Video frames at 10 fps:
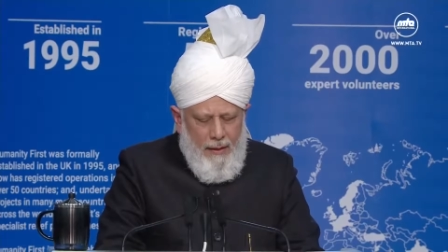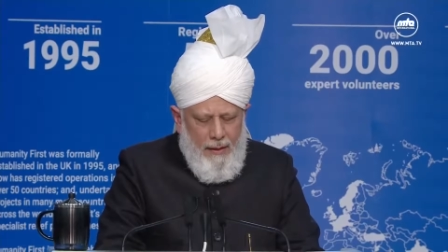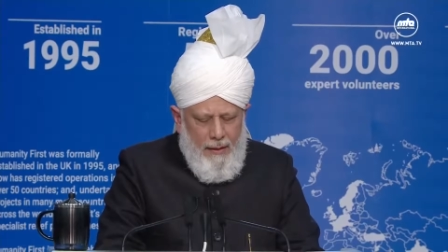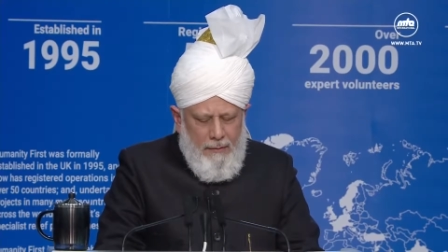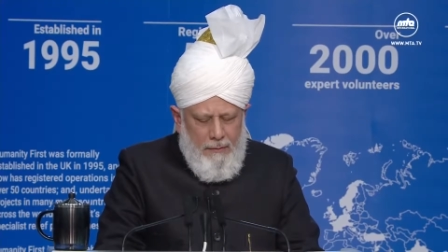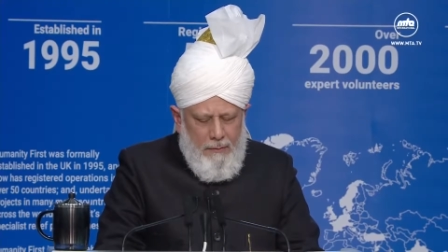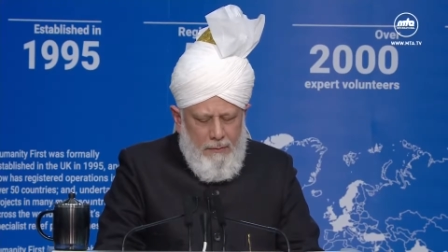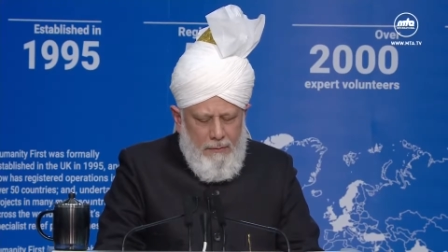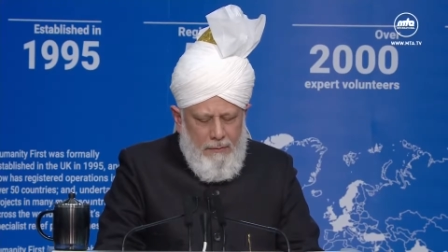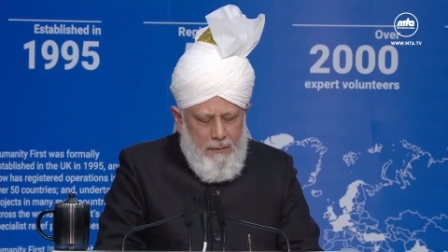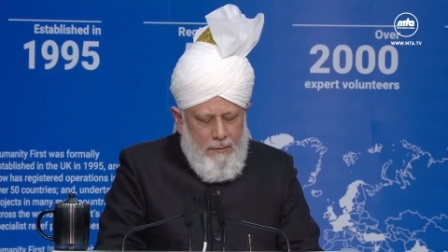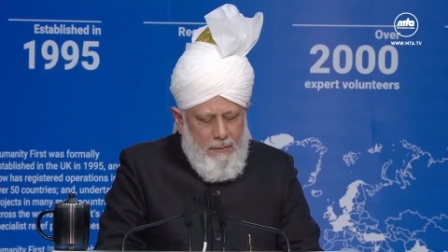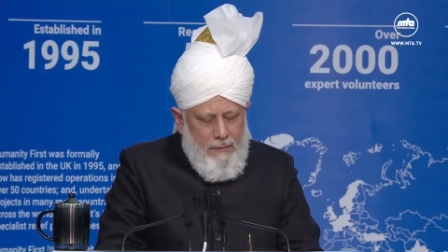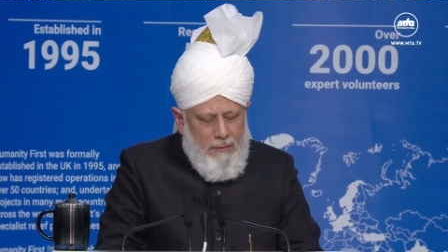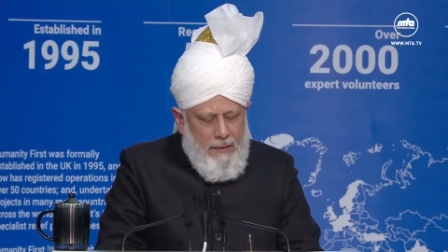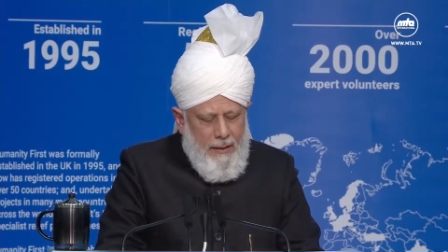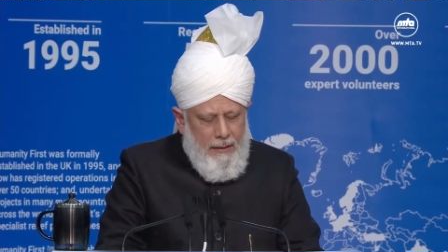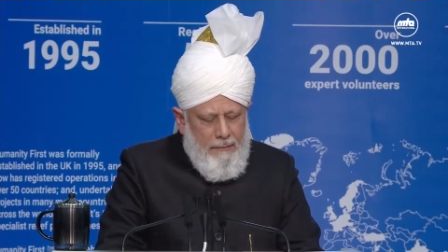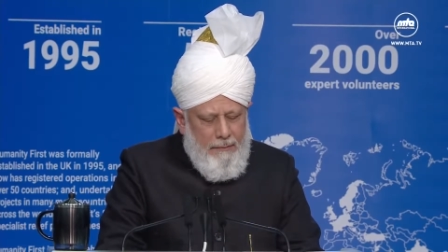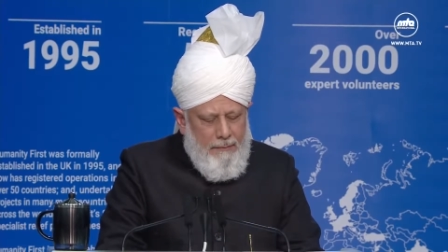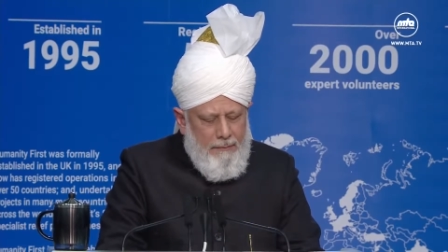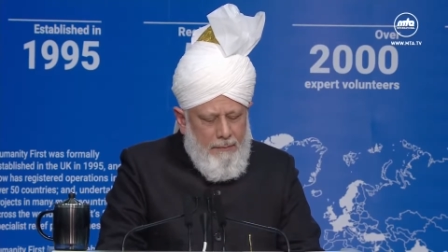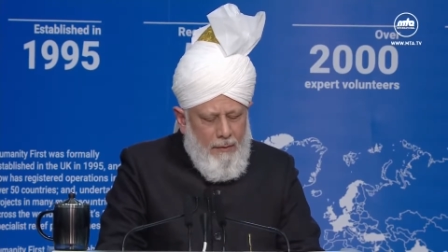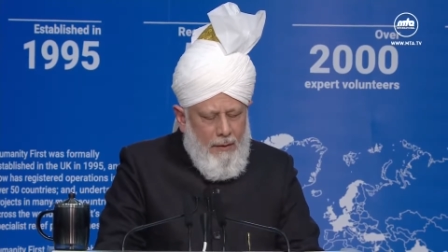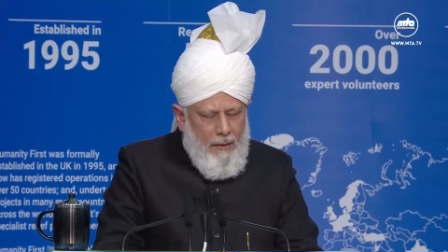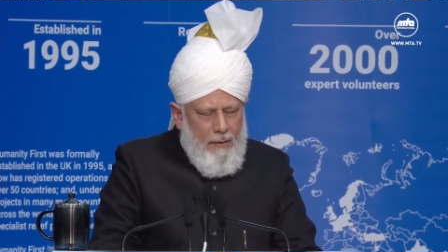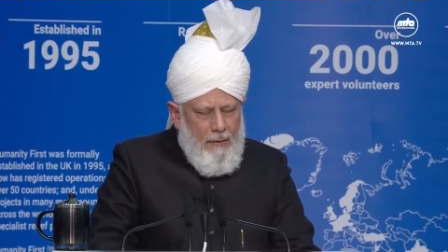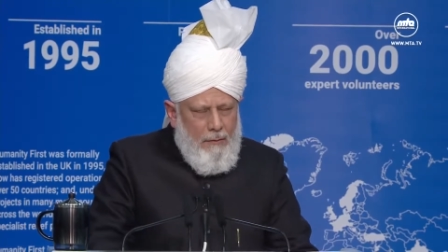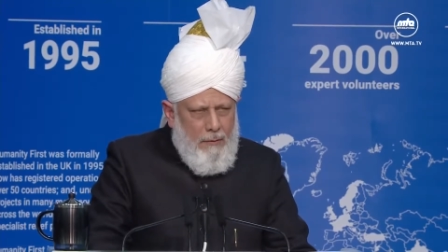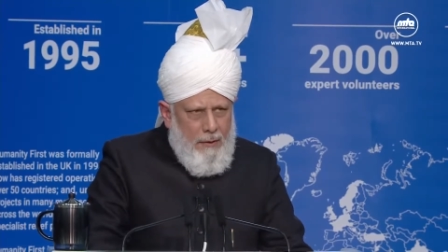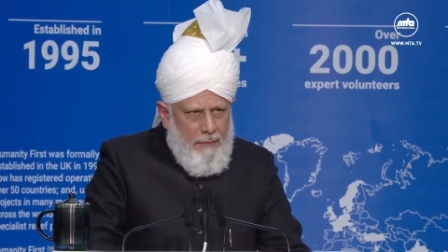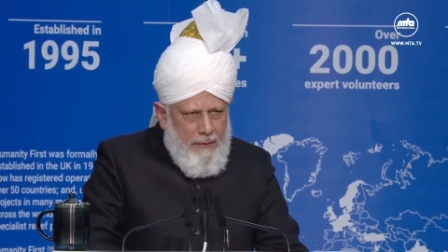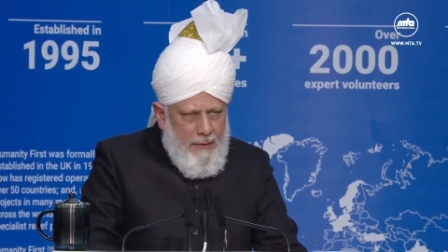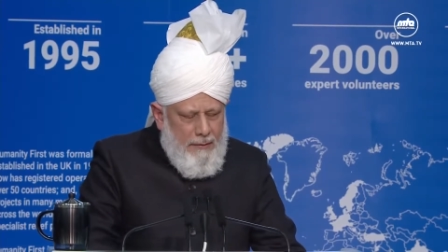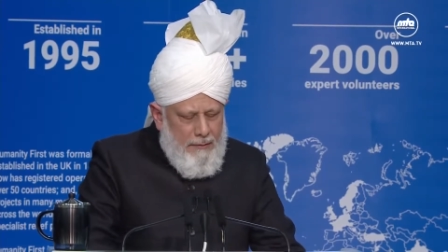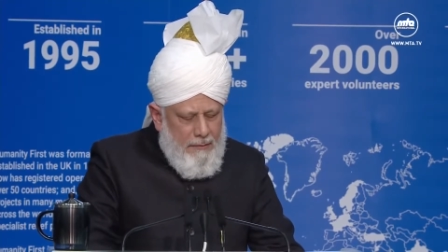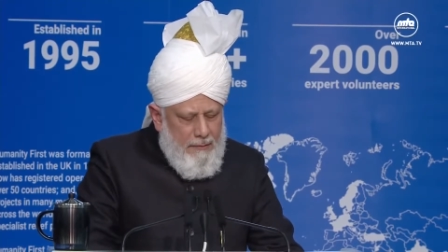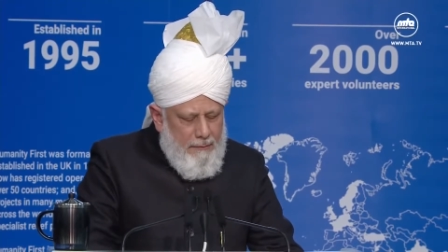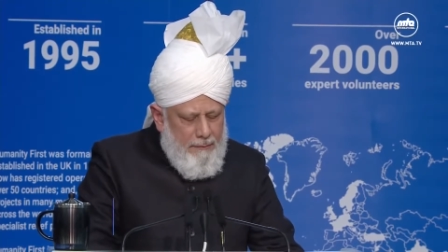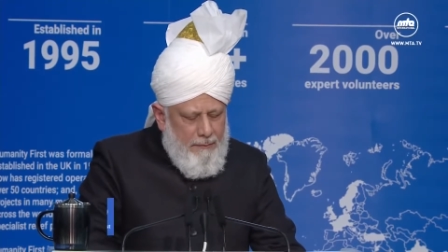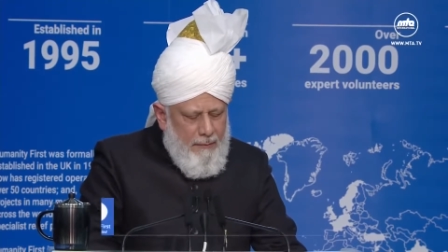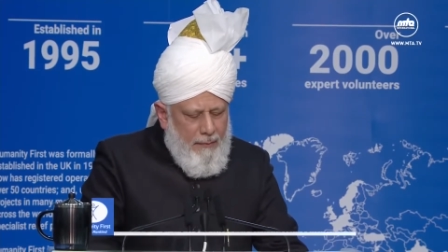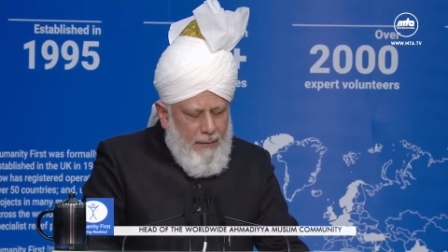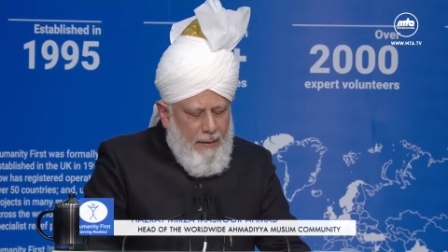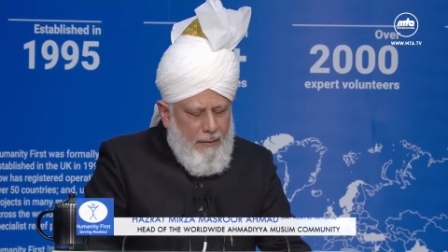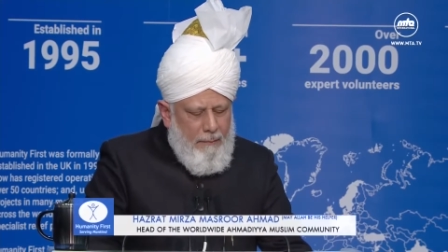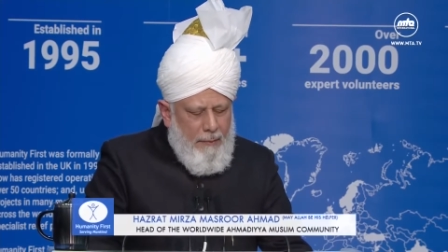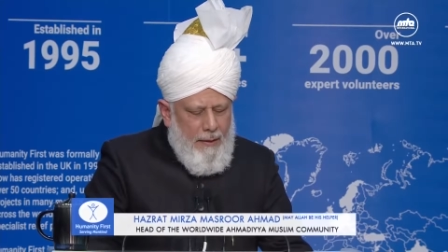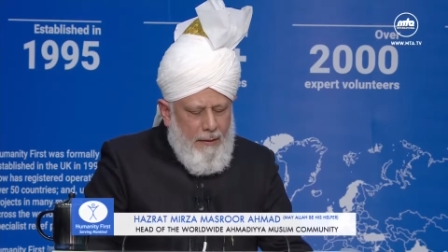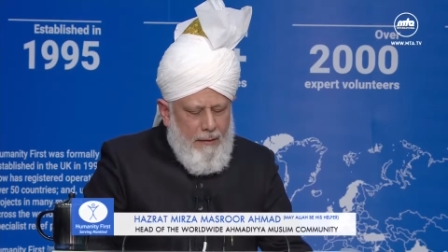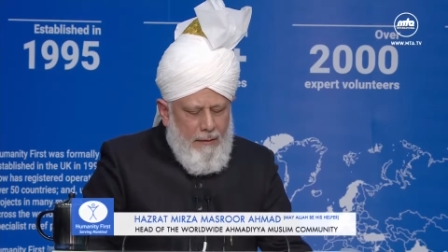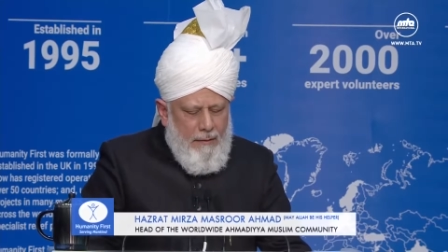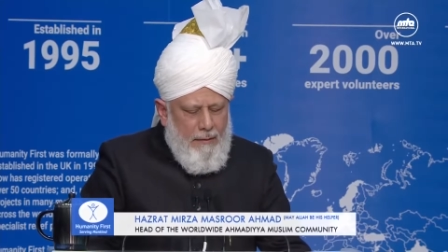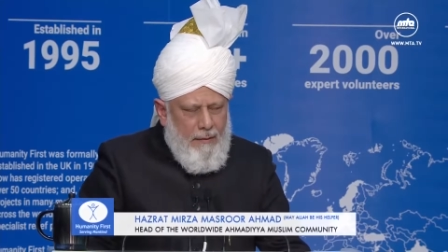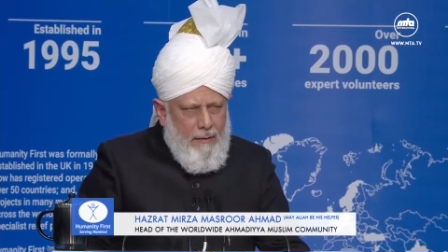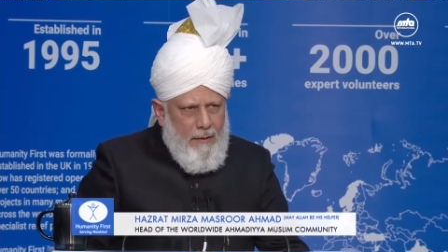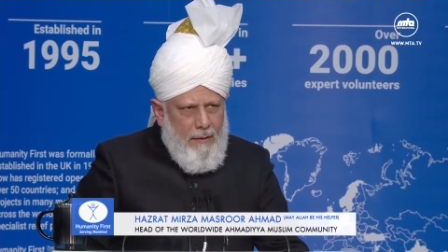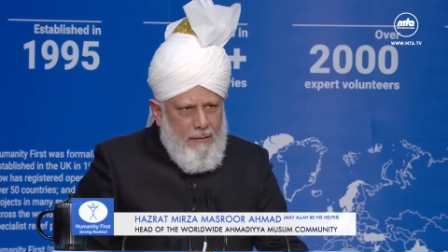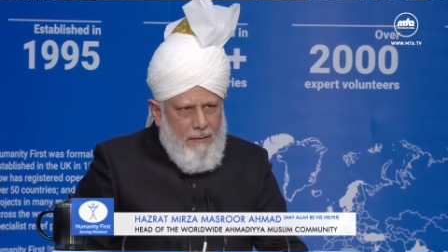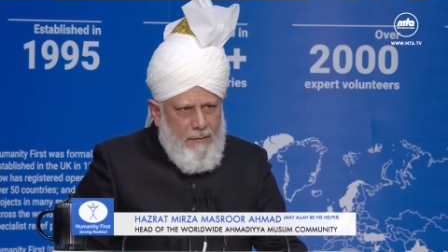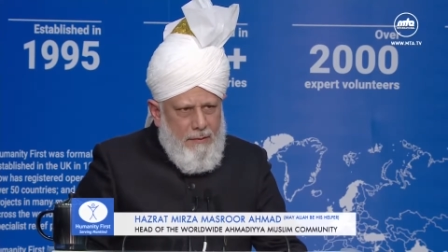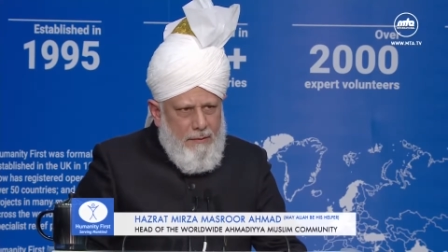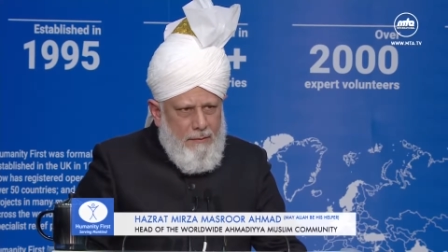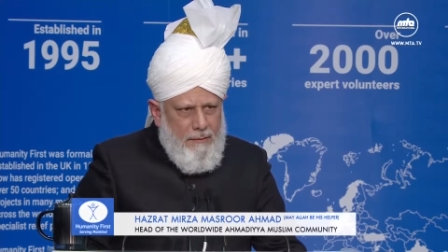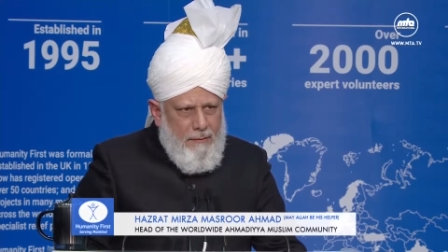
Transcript: and to strive to alleviate their pain and distress.